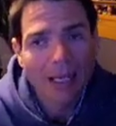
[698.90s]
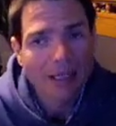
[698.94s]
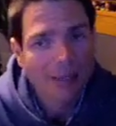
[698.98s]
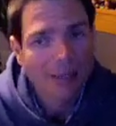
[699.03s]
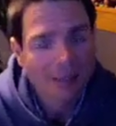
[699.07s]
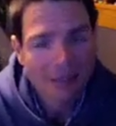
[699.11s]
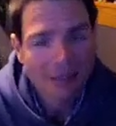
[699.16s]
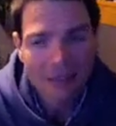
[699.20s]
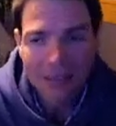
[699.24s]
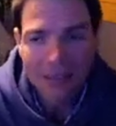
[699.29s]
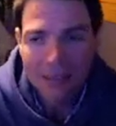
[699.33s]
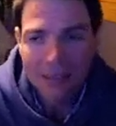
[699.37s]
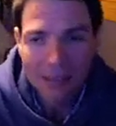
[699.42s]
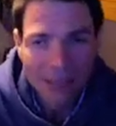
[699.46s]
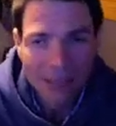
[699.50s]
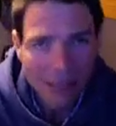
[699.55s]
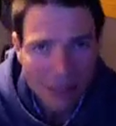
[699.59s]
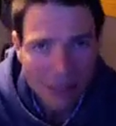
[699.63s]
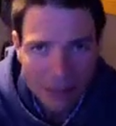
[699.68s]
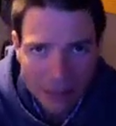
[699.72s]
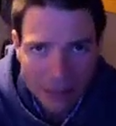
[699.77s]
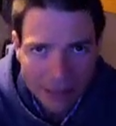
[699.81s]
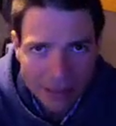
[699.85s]
And
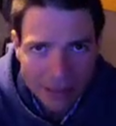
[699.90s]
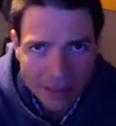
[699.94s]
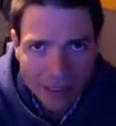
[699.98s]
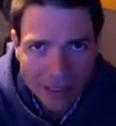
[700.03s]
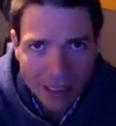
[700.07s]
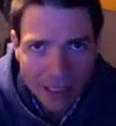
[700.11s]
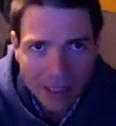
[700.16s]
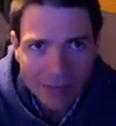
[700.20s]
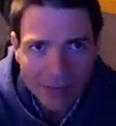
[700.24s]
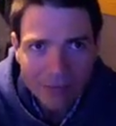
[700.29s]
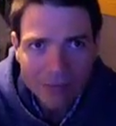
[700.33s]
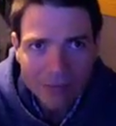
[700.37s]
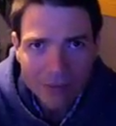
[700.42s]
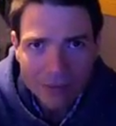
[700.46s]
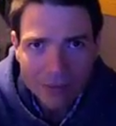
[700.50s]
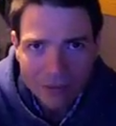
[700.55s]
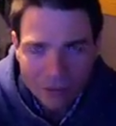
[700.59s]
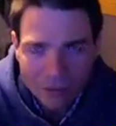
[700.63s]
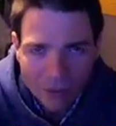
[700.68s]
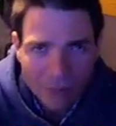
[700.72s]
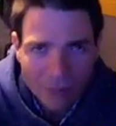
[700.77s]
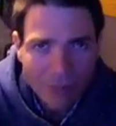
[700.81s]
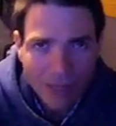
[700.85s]
literally,
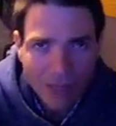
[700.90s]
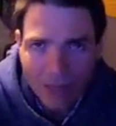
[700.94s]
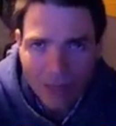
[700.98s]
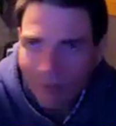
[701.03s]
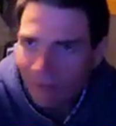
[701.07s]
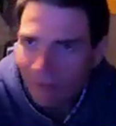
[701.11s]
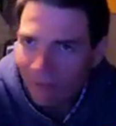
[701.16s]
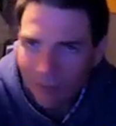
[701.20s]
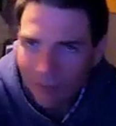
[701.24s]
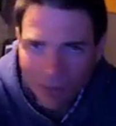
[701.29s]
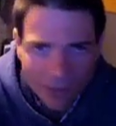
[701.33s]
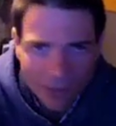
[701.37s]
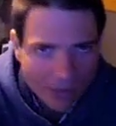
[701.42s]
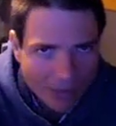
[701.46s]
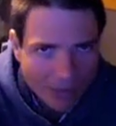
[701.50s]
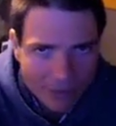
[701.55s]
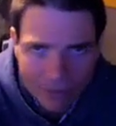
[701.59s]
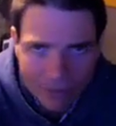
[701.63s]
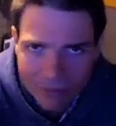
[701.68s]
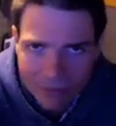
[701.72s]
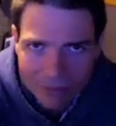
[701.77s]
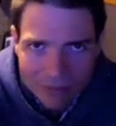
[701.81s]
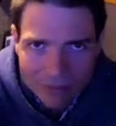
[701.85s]
from that
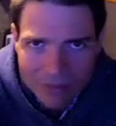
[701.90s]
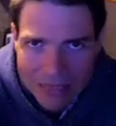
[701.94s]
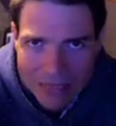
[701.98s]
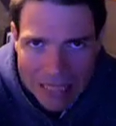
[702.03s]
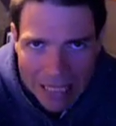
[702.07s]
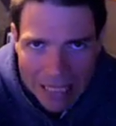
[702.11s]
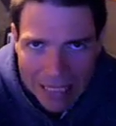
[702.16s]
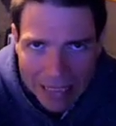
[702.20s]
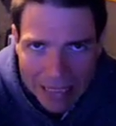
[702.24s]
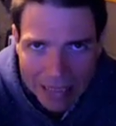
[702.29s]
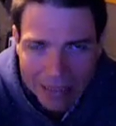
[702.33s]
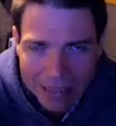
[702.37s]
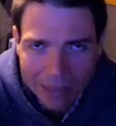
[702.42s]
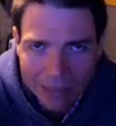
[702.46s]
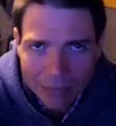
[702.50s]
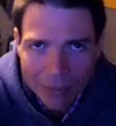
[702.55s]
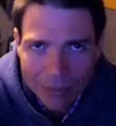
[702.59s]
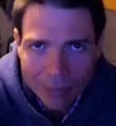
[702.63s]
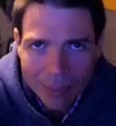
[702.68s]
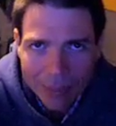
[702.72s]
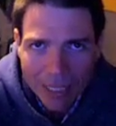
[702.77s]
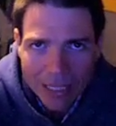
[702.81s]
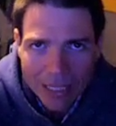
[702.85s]
very day I
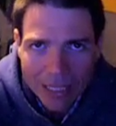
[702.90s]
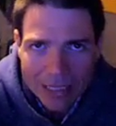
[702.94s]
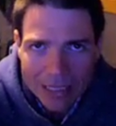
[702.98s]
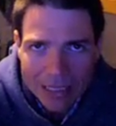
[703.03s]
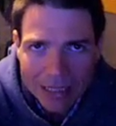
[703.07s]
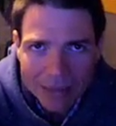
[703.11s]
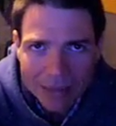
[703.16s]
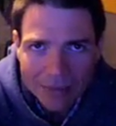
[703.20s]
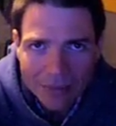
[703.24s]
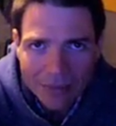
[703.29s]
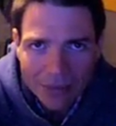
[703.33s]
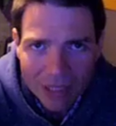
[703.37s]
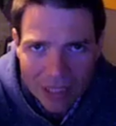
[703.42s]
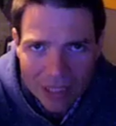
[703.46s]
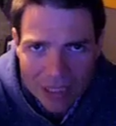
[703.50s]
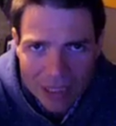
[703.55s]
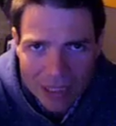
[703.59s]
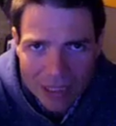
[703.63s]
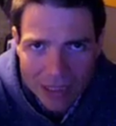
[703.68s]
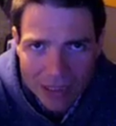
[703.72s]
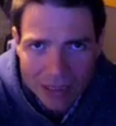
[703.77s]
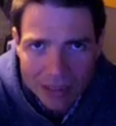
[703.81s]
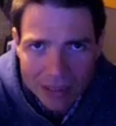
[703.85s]
went back to
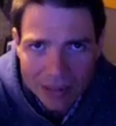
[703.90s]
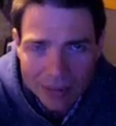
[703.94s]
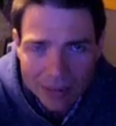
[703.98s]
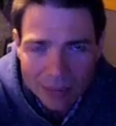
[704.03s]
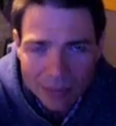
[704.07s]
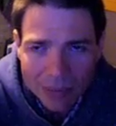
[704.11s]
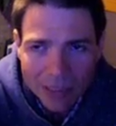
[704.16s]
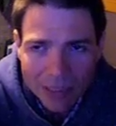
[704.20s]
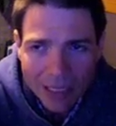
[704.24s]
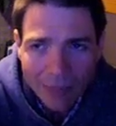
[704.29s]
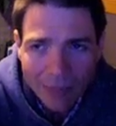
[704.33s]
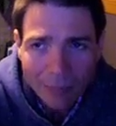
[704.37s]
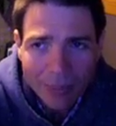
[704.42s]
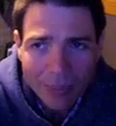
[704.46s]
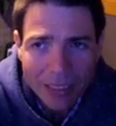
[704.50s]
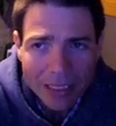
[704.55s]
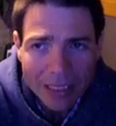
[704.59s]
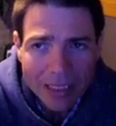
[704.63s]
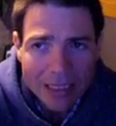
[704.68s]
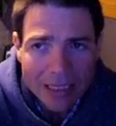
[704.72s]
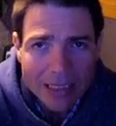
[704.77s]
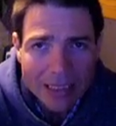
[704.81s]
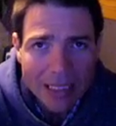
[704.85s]
confession with that
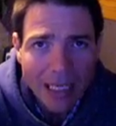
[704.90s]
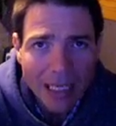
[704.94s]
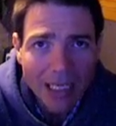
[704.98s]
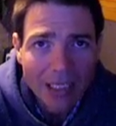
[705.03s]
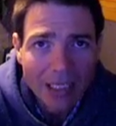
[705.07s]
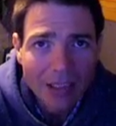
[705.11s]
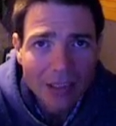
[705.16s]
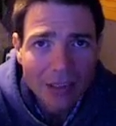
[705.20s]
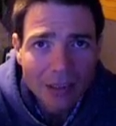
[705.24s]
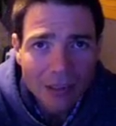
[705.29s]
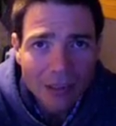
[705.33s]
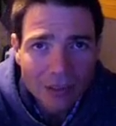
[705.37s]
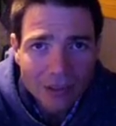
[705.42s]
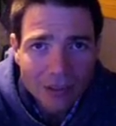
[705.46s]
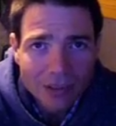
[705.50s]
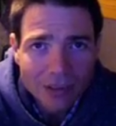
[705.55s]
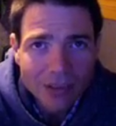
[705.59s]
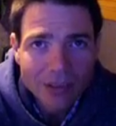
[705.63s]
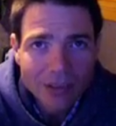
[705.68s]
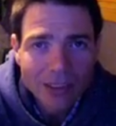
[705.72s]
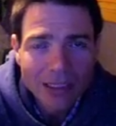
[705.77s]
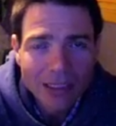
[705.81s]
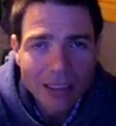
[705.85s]
penance, I
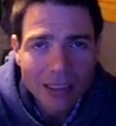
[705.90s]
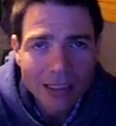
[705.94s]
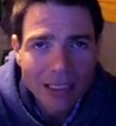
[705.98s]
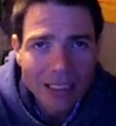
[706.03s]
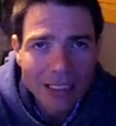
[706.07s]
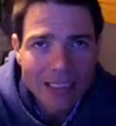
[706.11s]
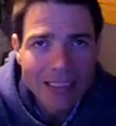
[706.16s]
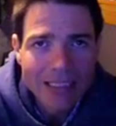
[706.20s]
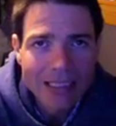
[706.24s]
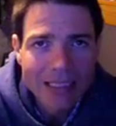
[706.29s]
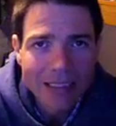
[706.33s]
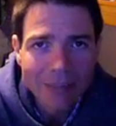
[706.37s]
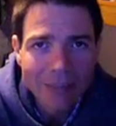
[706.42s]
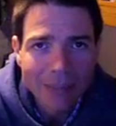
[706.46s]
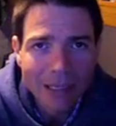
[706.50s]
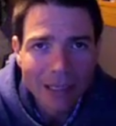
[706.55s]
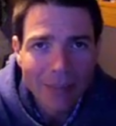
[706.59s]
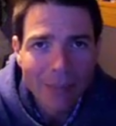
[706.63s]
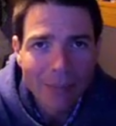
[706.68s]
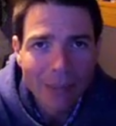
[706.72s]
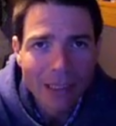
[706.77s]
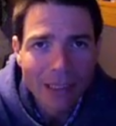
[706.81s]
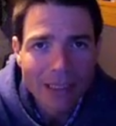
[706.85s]
learned a lesson
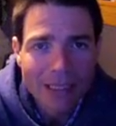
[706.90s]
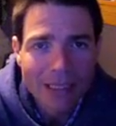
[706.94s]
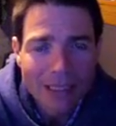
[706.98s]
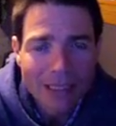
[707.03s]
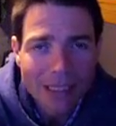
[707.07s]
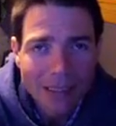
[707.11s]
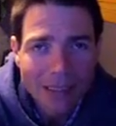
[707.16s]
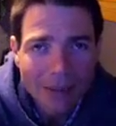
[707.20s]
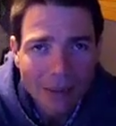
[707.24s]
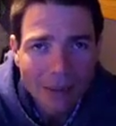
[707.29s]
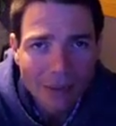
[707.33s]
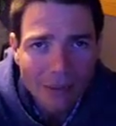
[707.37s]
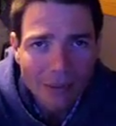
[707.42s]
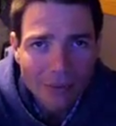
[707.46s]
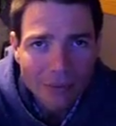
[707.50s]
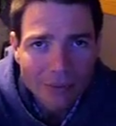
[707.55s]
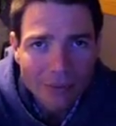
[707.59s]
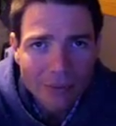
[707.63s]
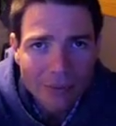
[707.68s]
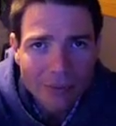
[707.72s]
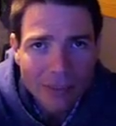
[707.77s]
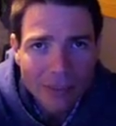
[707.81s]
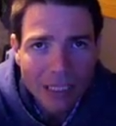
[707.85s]
about myself
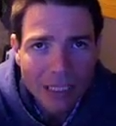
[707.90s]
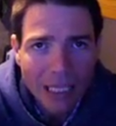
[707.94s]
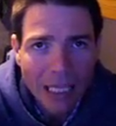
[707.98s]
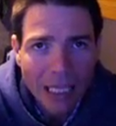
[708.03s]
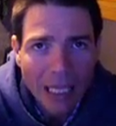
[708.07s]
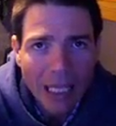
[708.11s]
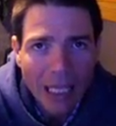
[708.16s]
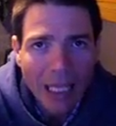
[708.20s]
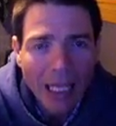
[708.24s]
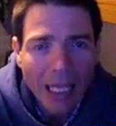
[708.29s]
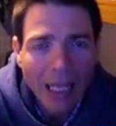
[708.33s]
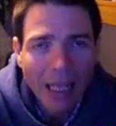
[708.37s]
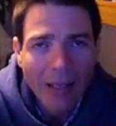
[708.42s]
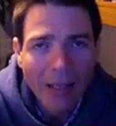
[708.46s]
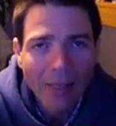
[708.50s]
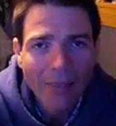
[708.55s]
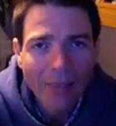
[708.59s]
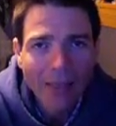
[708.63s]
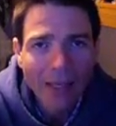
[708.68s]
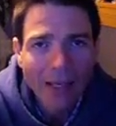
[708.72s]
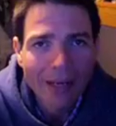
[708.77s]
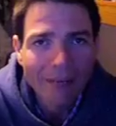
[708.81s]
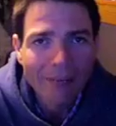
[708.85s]

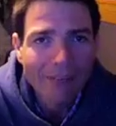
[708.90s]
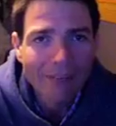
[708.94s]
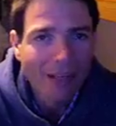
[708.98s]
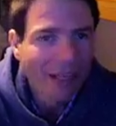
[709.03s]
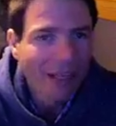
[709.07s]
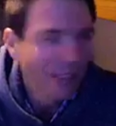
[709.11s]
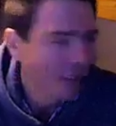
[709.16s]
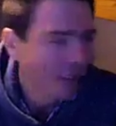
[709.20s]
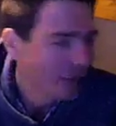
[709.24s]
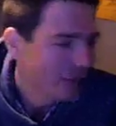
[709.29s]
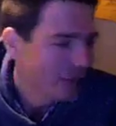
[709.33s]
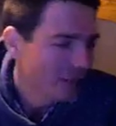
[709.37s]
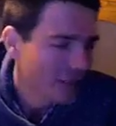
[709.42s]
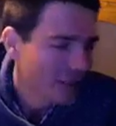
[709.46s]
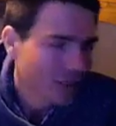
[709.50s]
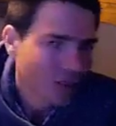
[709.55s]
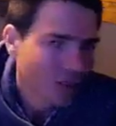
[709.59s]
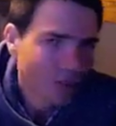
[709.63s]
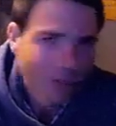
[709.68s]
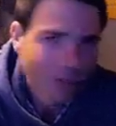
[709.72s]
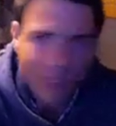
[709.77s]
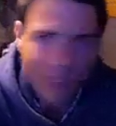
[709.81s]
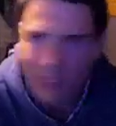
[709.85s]
that I value
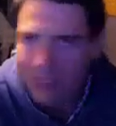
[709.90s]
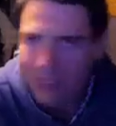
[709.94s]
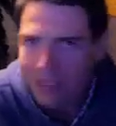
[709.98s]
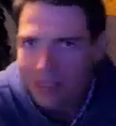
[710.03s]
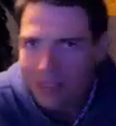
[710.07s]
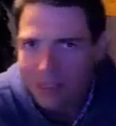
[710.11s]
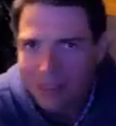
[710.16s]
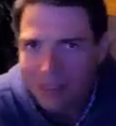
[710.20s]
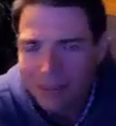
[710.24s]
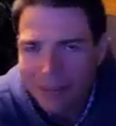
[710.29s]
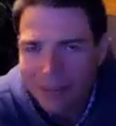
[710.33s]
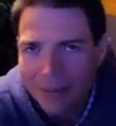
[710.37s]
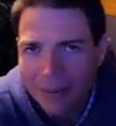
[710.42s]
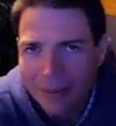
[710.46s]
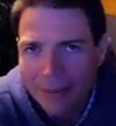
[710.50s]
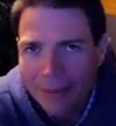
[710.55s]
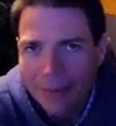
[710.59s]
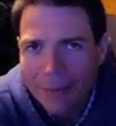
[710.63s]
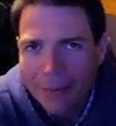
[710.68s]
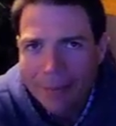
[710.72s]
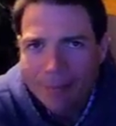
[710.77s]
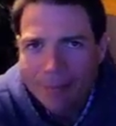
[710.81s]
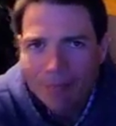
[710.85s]
so much.
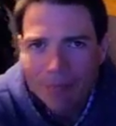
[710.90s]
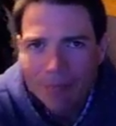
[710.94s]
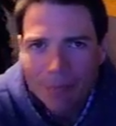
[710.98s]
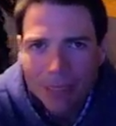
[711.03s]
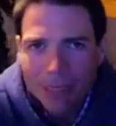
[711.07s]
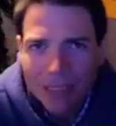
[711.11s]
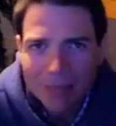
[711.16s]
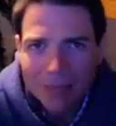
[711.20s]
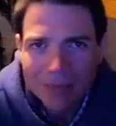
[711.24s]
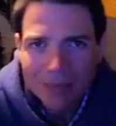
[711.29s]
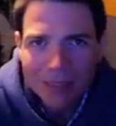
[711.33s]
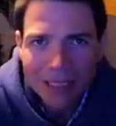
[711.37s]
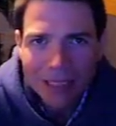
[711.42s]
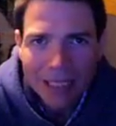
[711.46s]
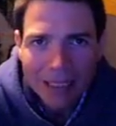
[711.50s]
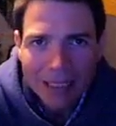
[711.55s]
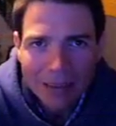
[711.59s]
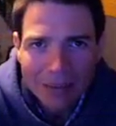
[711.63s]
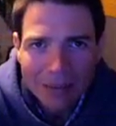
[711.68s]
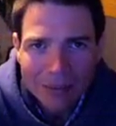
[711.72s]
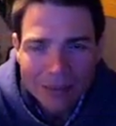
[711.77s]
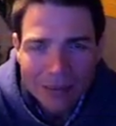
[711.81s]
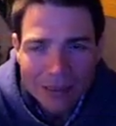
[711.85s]
But even
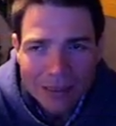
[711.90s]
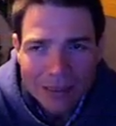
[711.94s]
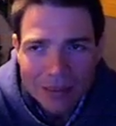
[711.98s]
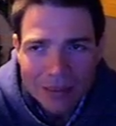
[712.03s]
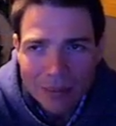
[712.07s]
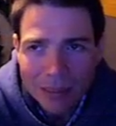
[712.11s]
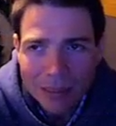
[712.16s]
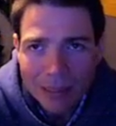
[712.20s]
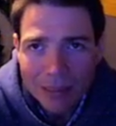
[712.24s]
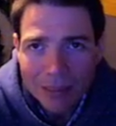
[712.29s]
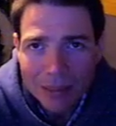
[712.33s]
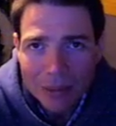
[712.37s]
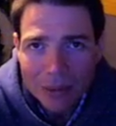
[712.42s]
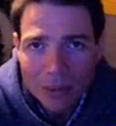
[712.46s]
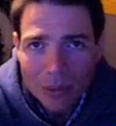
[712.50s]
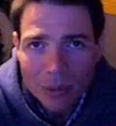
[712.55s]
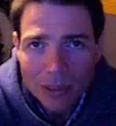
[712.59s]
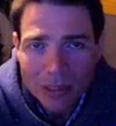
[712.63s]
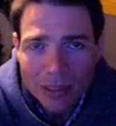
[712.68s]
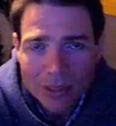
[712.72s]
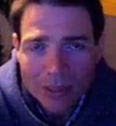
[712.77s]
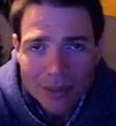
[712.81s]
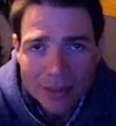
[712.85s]
now, this is probably
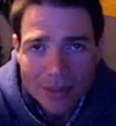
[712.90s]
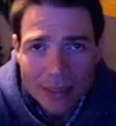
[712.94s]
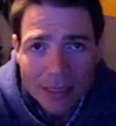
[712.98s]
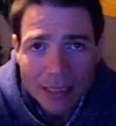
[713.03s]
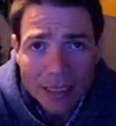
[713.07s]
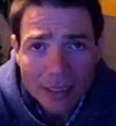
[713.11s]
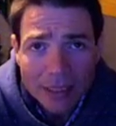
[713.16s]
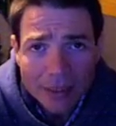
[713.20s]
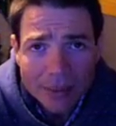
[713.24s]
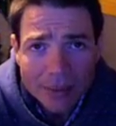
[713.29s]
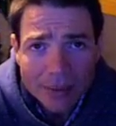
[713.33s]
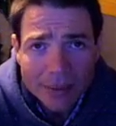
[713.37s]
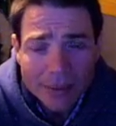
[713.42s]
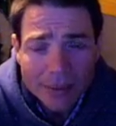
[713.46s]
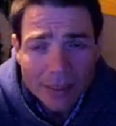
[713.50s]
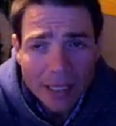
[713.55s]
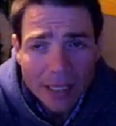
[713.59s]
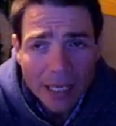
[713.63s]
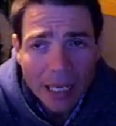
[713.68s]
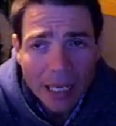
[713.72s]
20 years later,